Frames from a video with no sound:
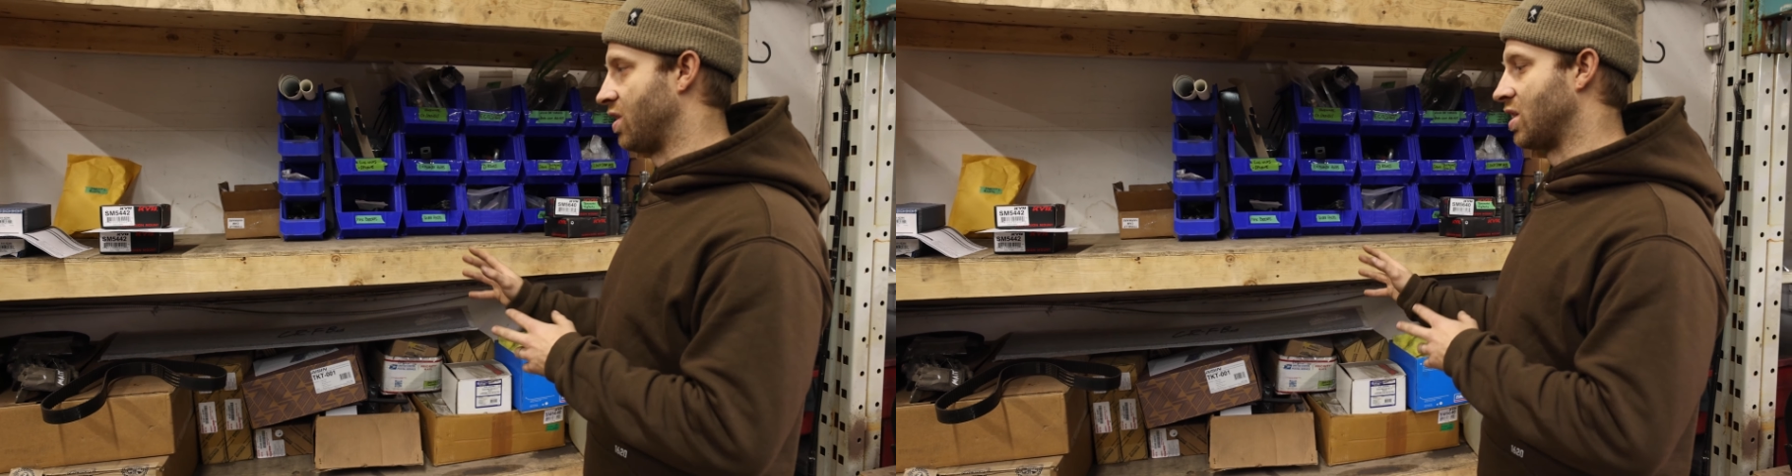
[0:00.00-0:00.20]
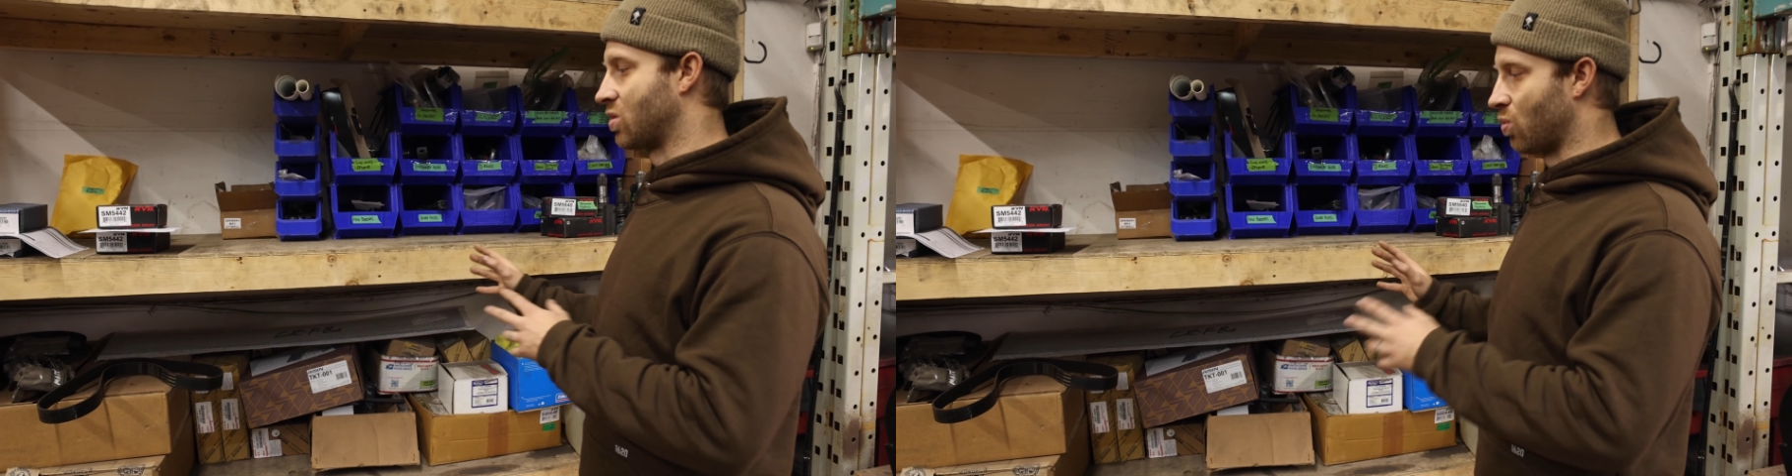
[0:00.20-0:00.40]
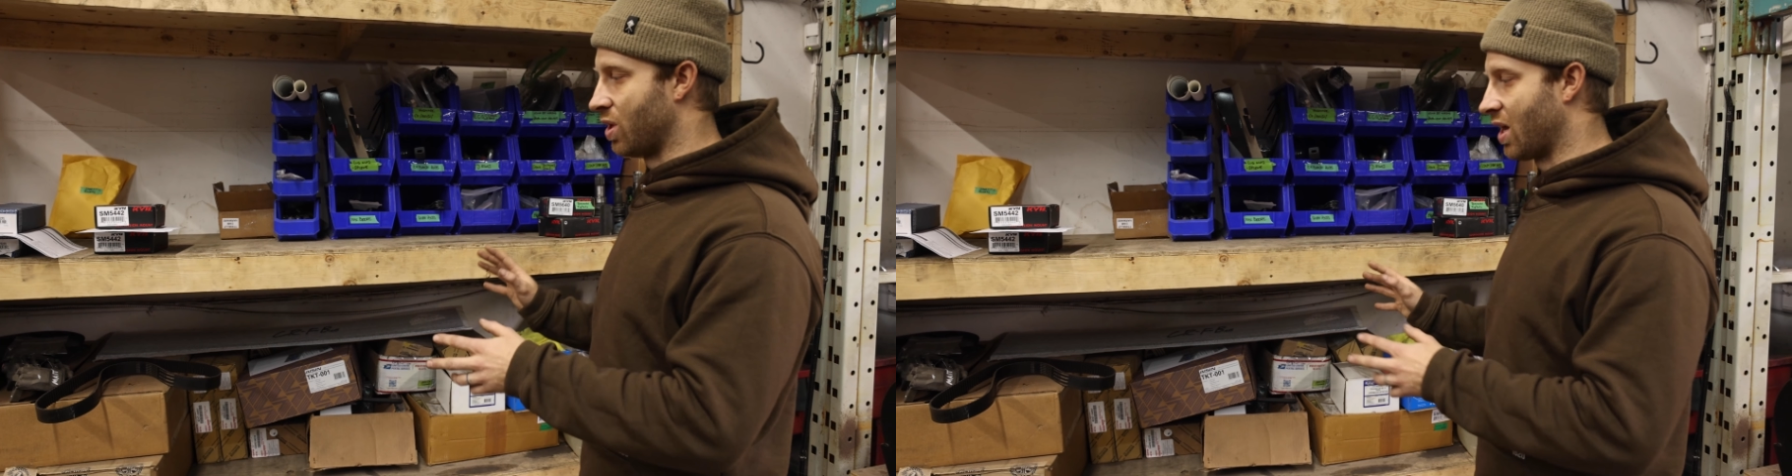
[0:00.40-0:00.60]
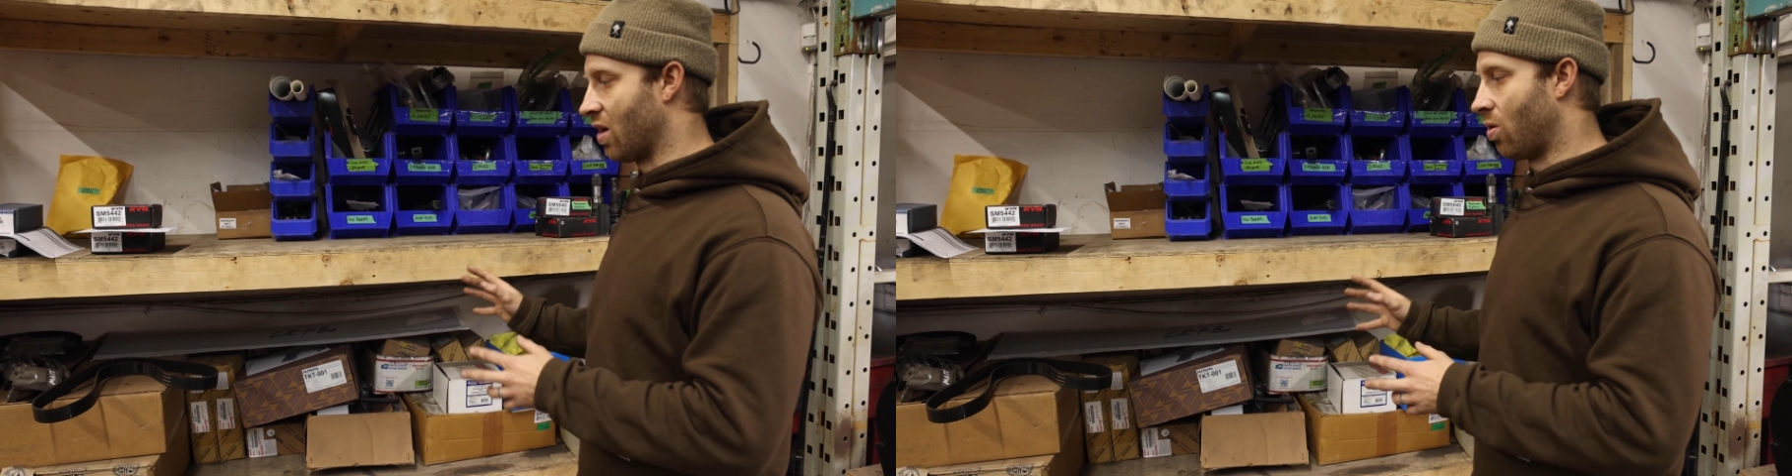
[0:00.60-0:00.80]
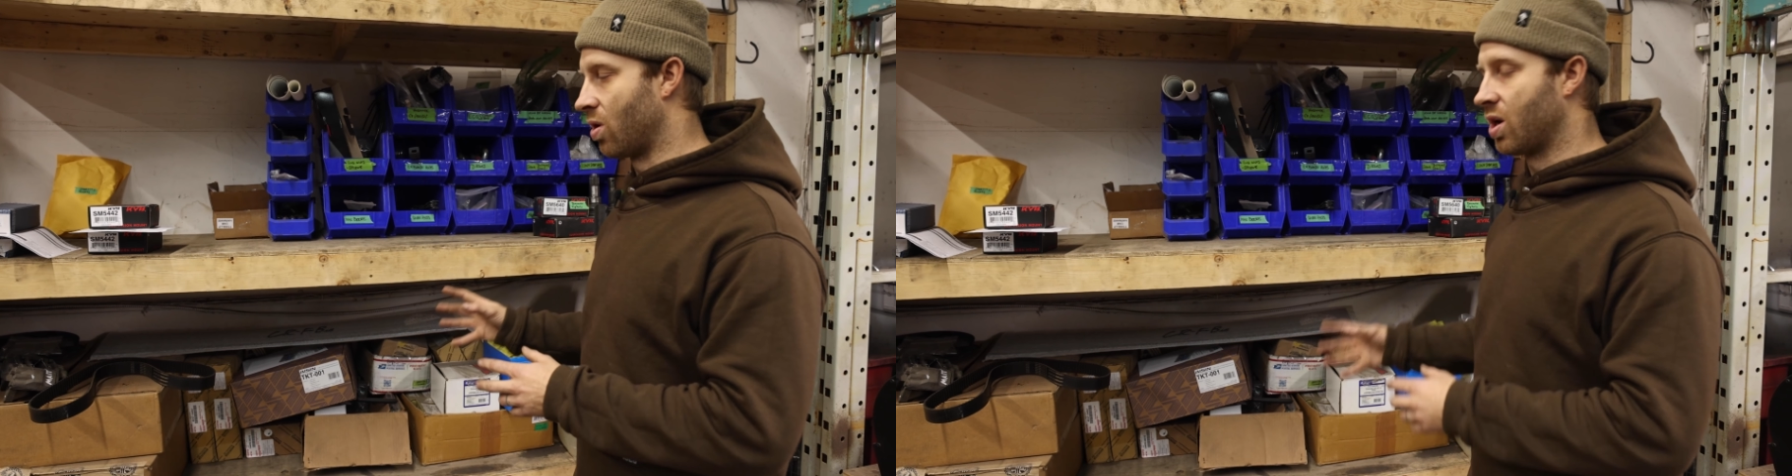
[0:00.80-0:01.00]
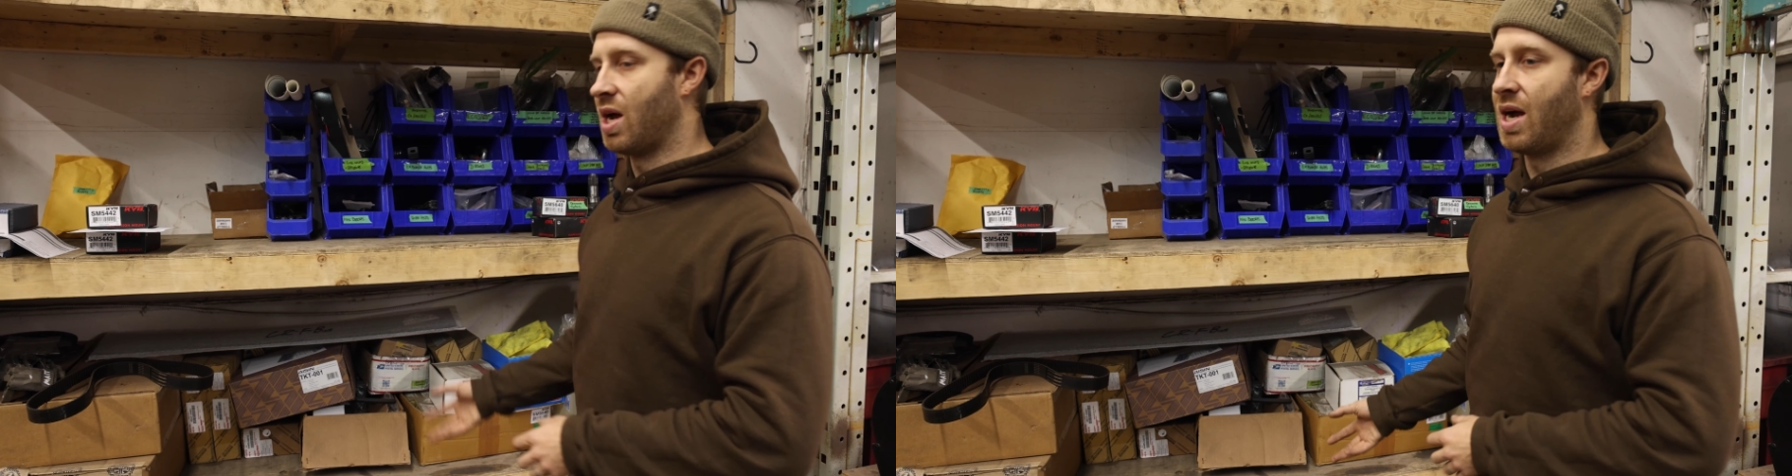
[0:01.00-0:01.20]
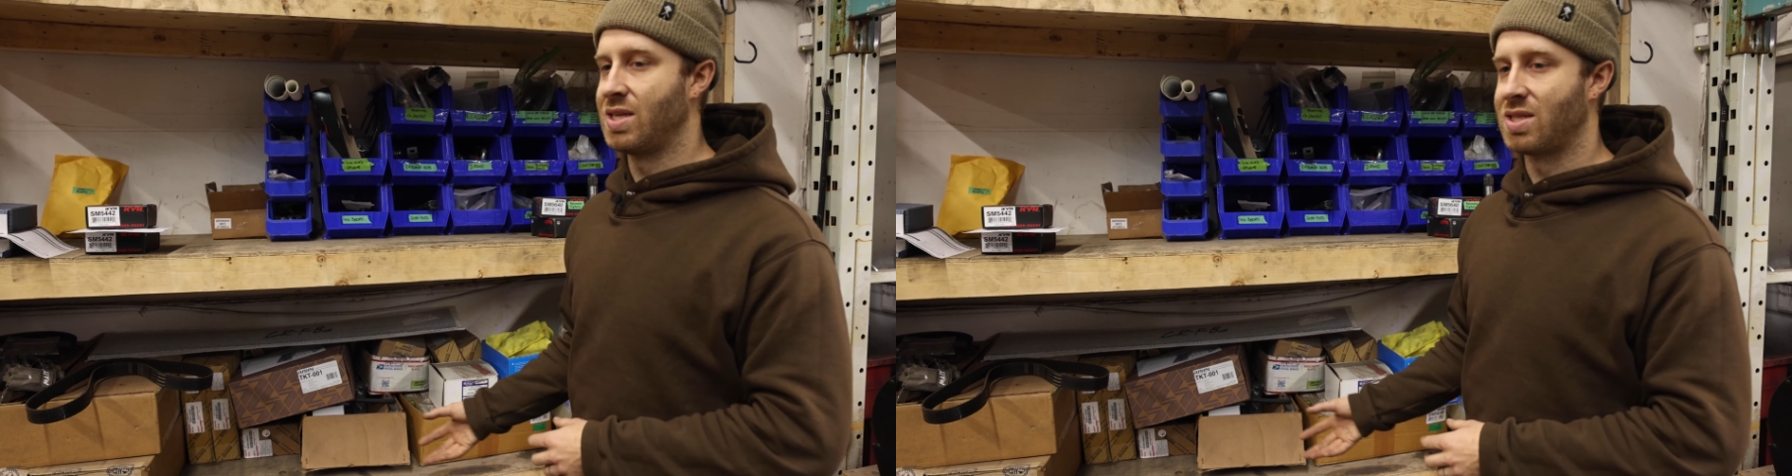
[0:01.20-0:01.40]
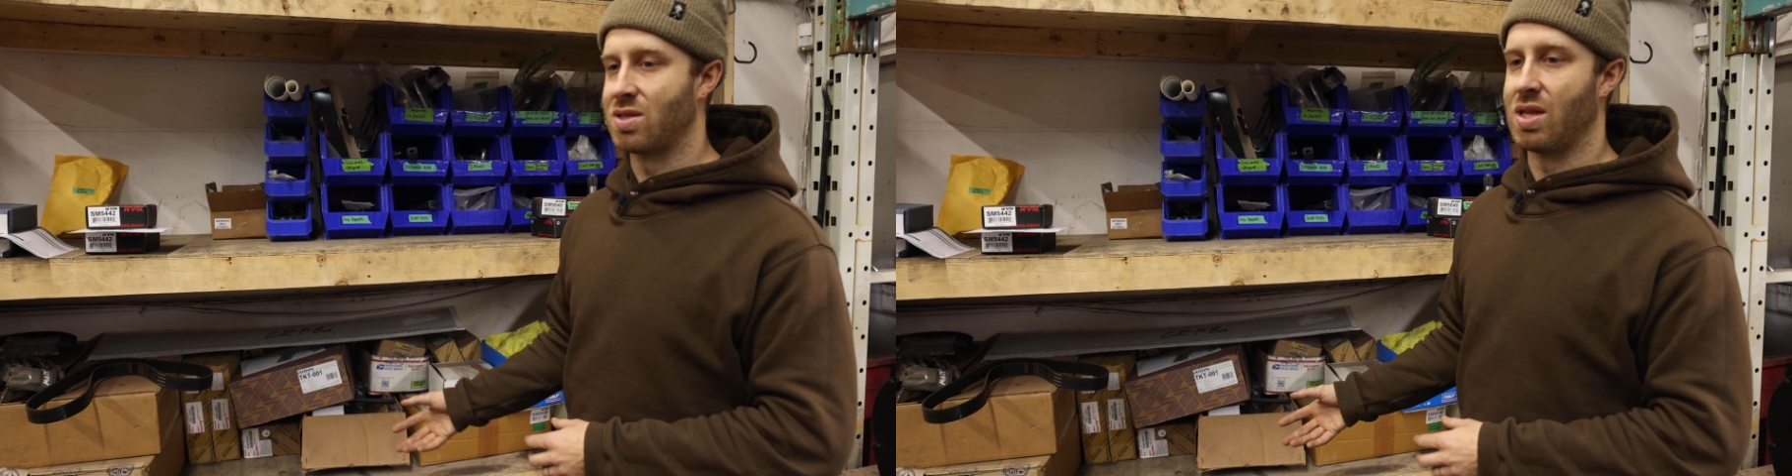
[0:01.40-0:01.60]
and this is where they get
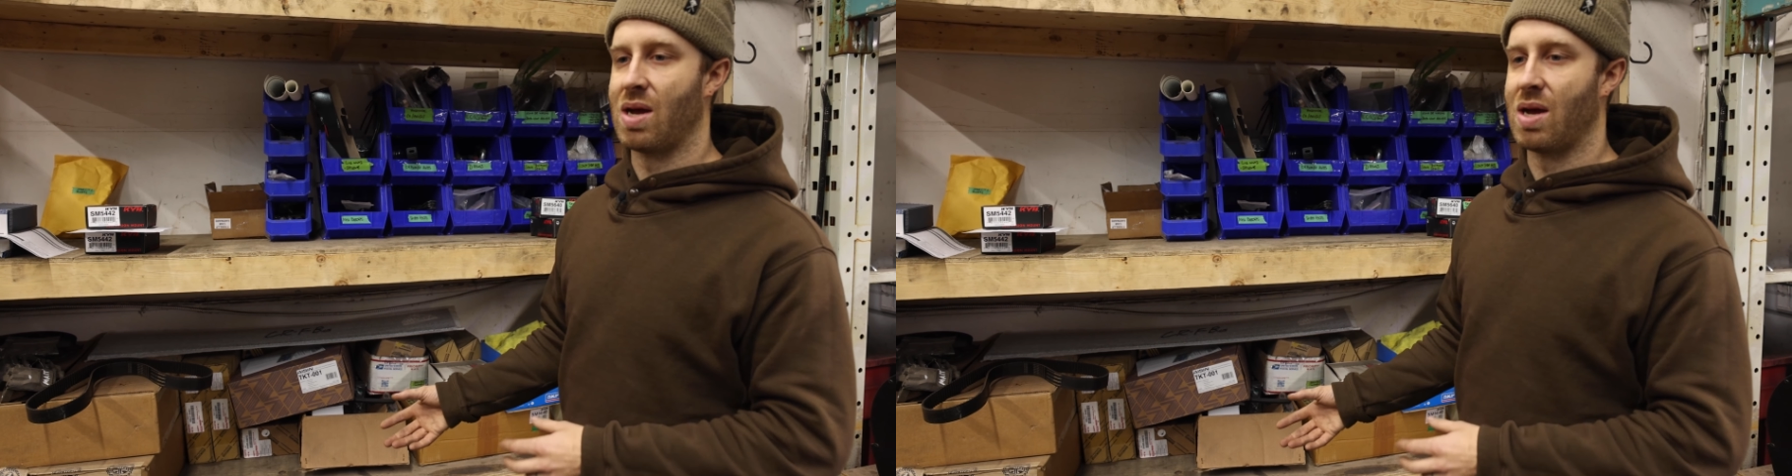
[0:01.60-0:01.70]
organized so